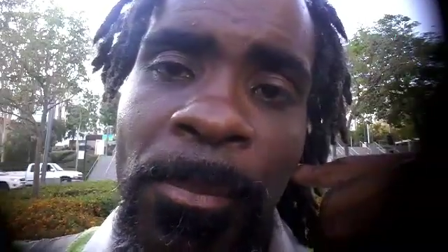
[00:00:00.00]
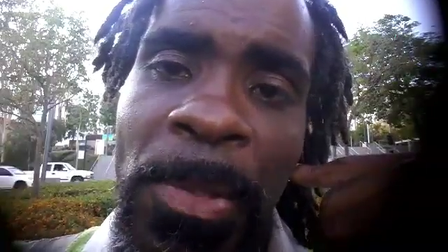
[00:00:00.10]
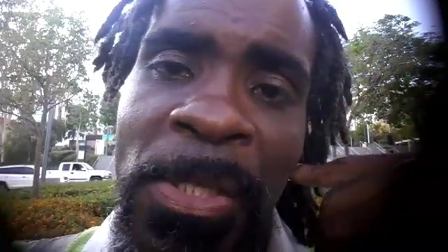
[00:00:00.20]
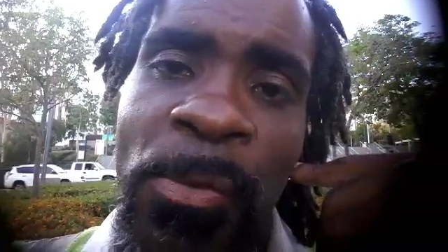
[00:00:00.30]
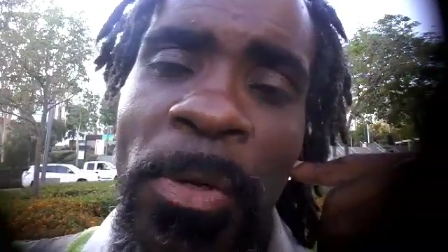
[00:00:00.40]

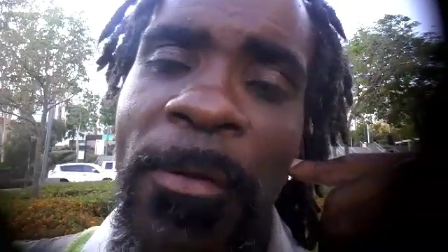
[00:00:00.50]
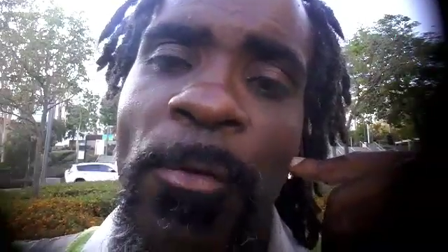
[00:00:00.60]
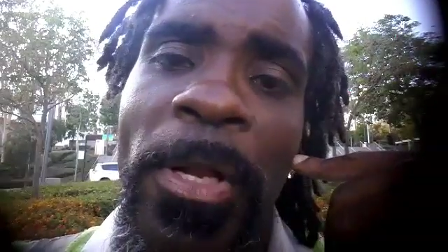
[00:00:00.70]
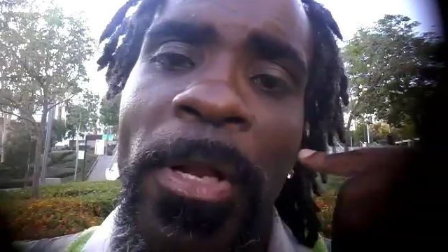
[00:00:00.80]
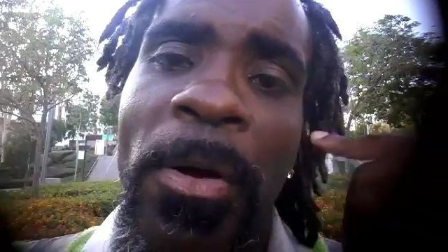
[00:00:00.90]
just want
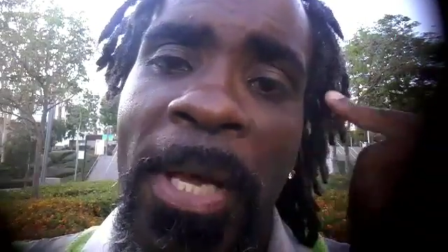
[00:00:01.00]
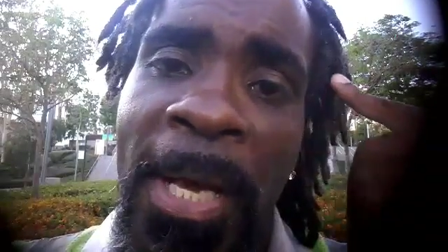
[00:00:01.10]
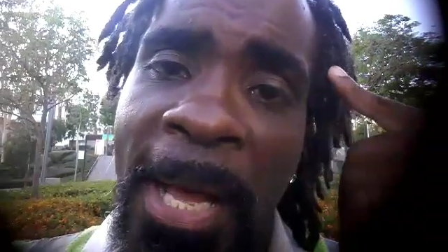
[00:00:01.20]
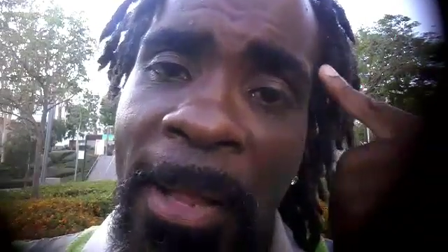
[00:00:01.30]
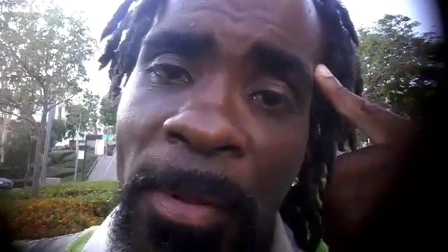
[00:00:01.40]
everyone to know that
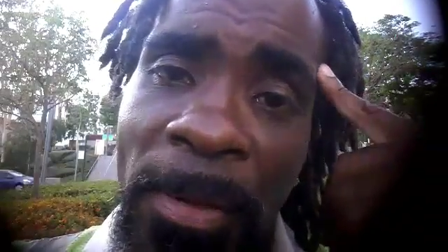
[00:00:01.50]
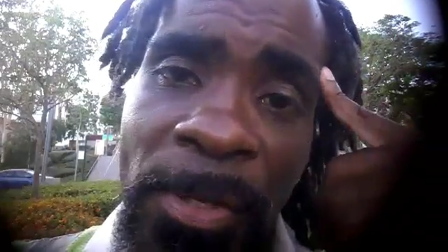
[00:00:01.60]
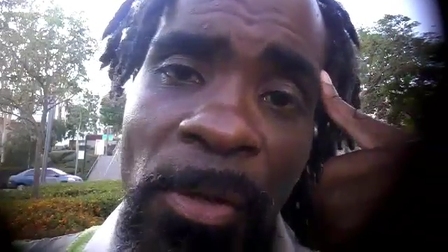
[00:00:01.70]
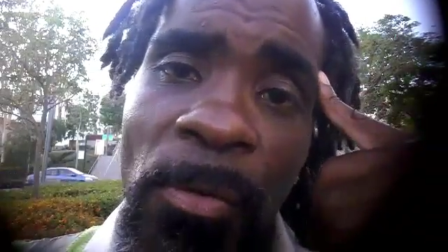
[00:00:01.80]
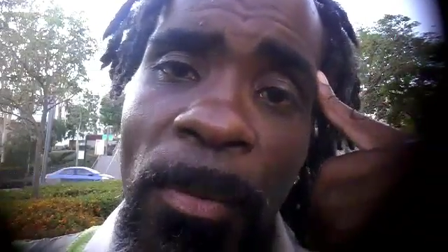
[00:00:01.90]
God loves
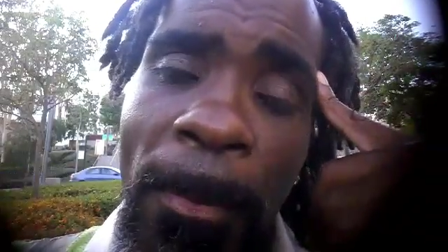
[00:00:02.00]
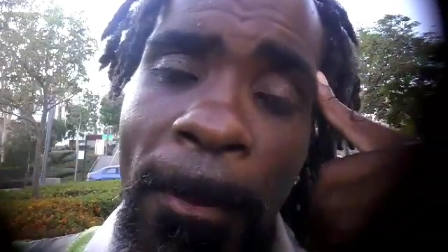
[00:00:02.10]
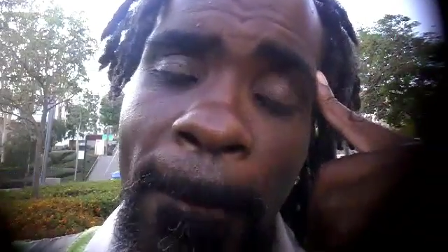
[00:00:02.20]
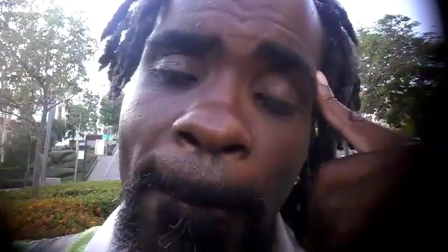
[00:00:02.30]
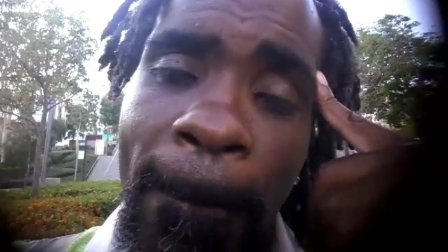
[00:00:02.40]
you.
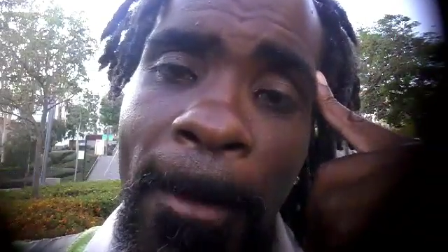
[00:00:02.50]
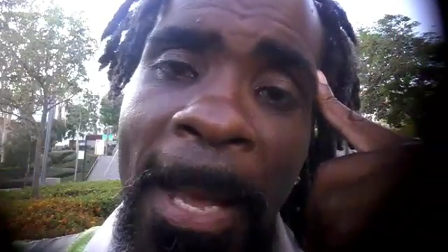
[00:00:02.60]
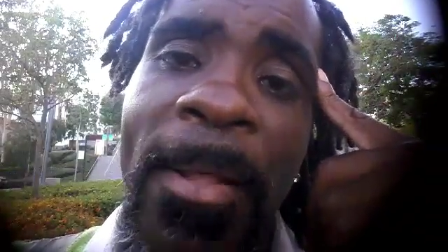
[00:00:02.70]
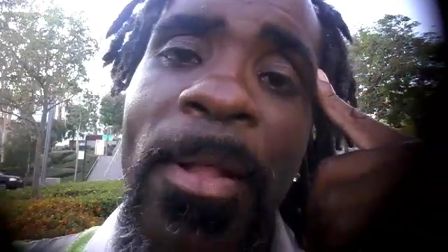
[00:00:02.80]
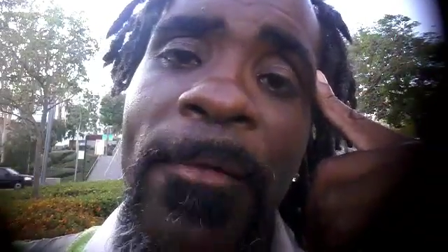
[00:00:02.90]

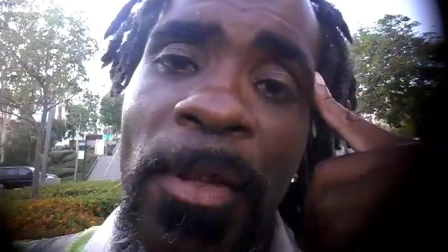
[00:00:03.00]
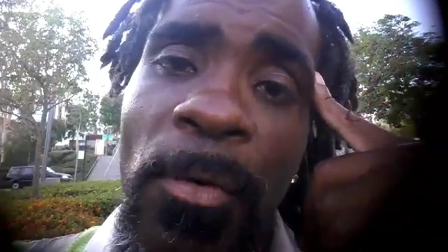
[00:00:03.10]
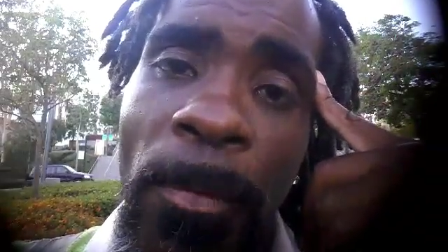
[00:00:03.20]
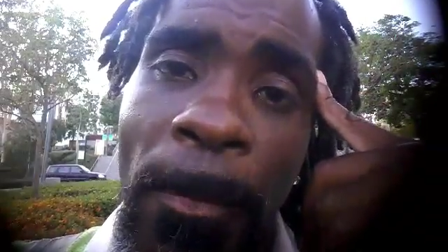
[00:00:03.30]
I love you.